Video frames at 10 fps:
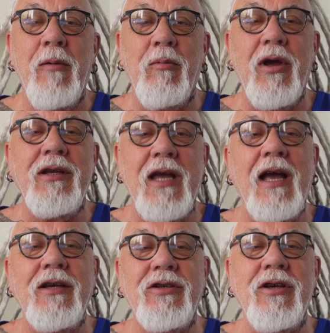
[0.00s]
But
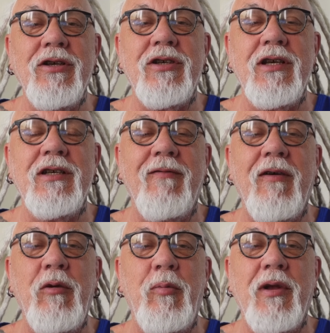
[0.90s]
yeah, as you can see, he's a
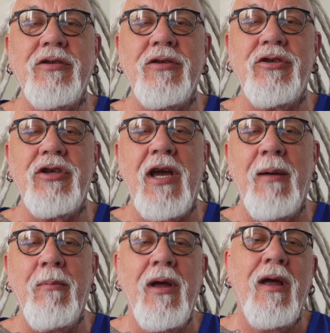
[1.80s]
very pleasant
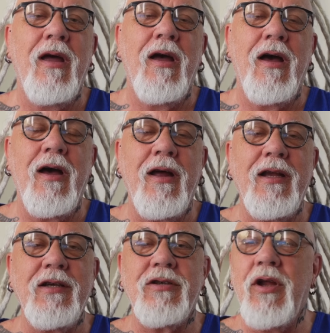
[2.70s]
chap and
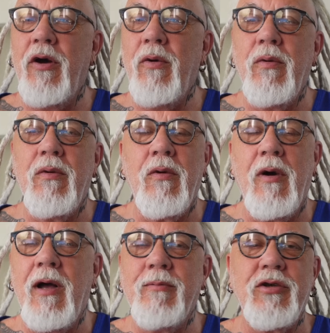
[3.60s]
he's no
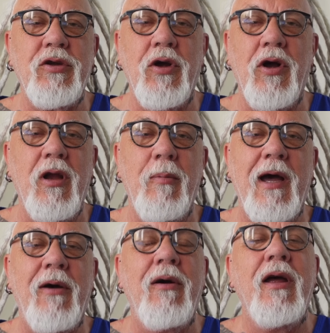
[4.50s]
qualms at all
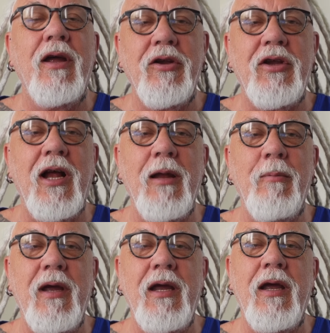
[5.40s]
about
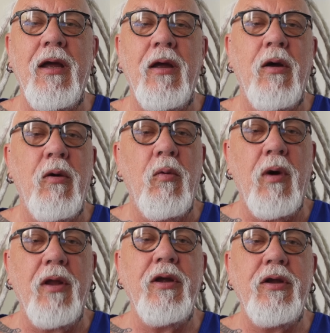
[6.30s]
telling me
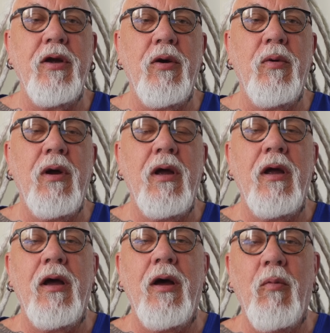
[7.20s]
what they do
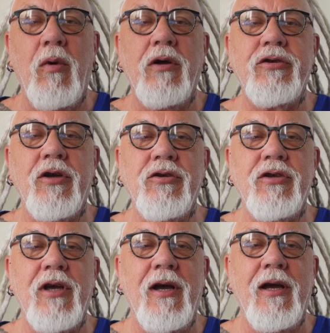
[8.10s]
and what's on
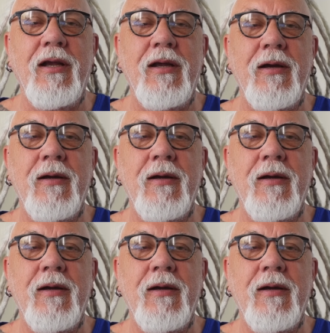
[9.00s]
site.